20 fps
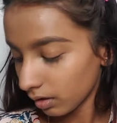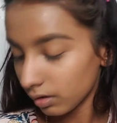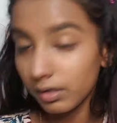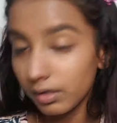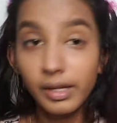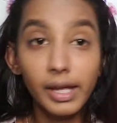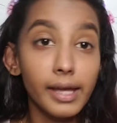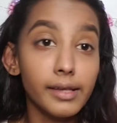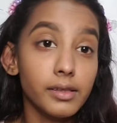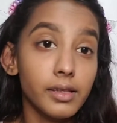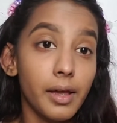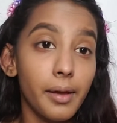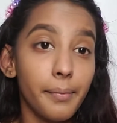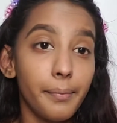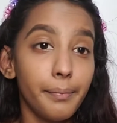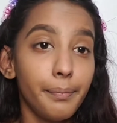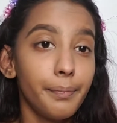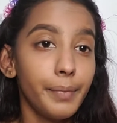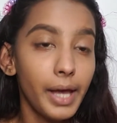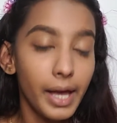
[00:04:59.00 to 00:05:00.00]
So guys,
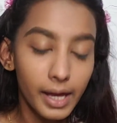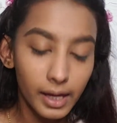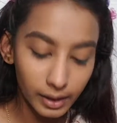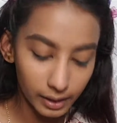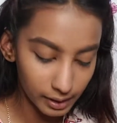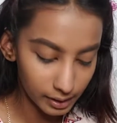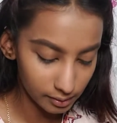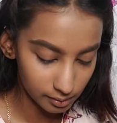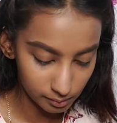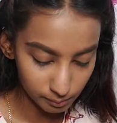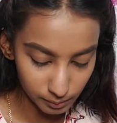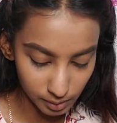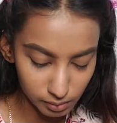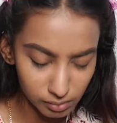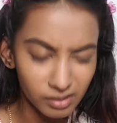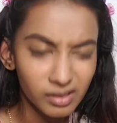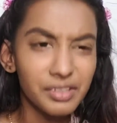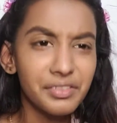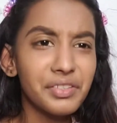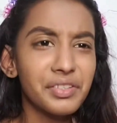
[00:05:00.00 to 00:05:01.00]
I'm back and I'm
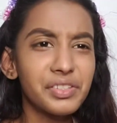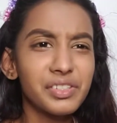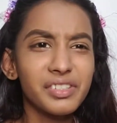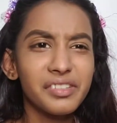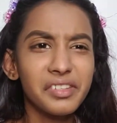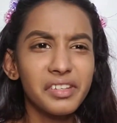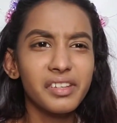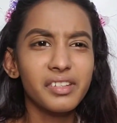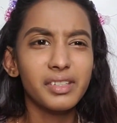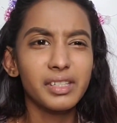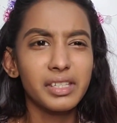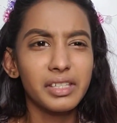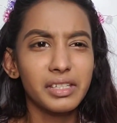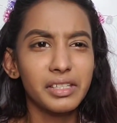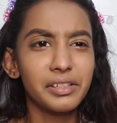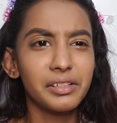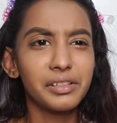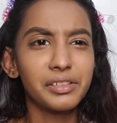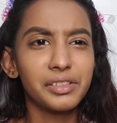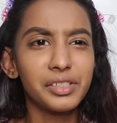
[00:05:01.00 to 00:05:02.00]
gonna just
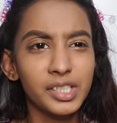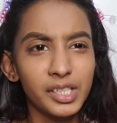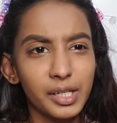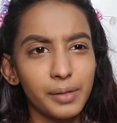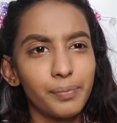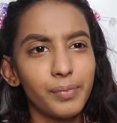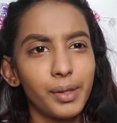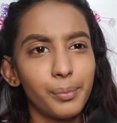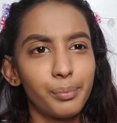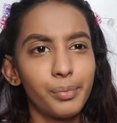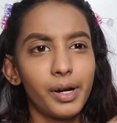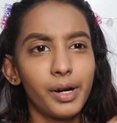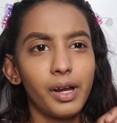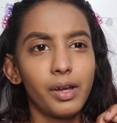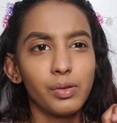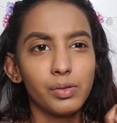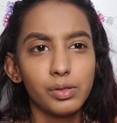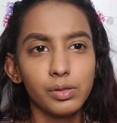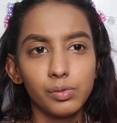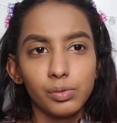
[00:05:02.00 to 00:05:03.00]
conceal and shape the
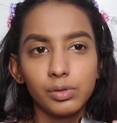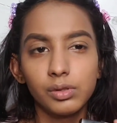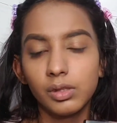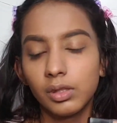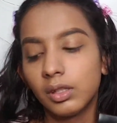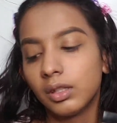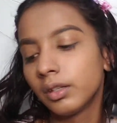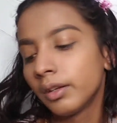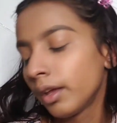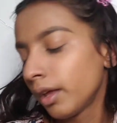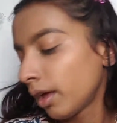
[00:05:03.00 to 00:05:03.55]
brows using